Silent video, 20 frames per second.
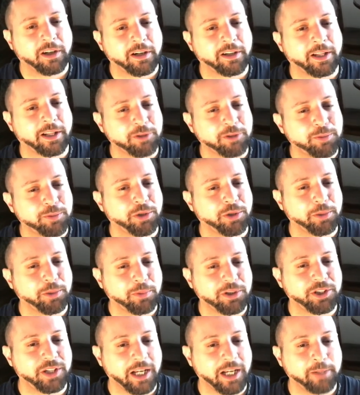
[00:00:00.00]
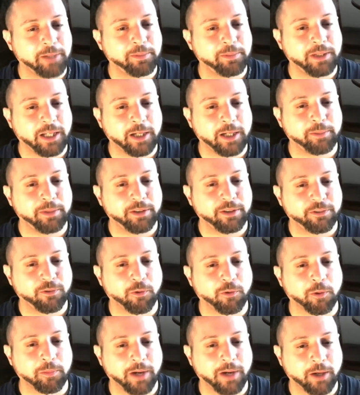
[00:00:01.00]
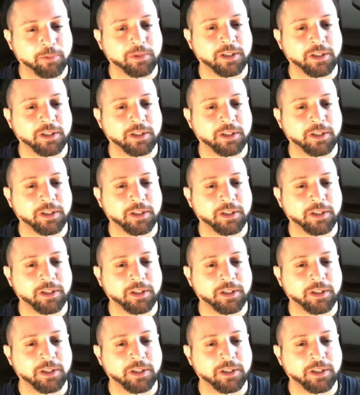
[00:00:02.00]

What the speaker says: that was pretty much an A-B format with